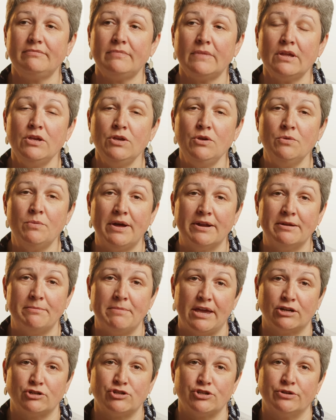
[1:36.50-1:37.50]
you want to
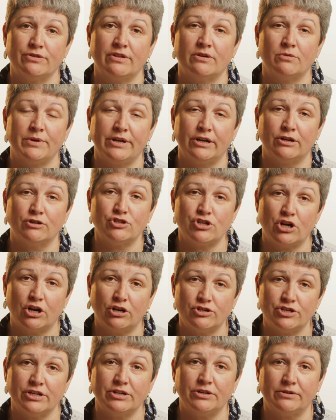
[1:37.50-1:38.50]
make sure that we are
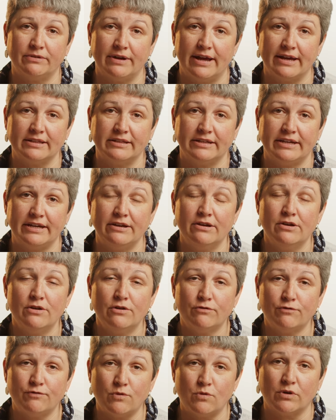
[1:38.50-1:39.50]
charging correctly
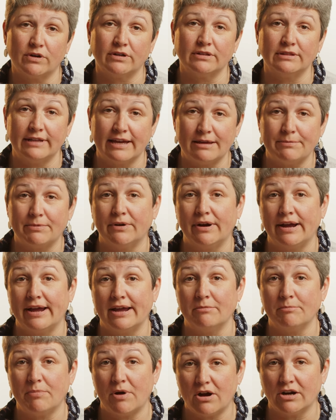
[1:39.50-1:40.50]
for labor
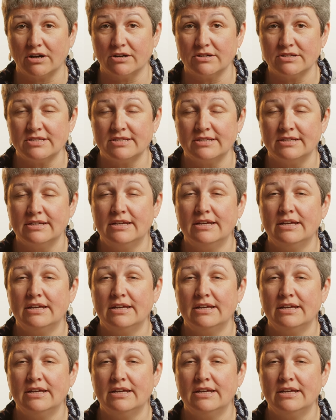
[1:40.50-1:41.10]
and parts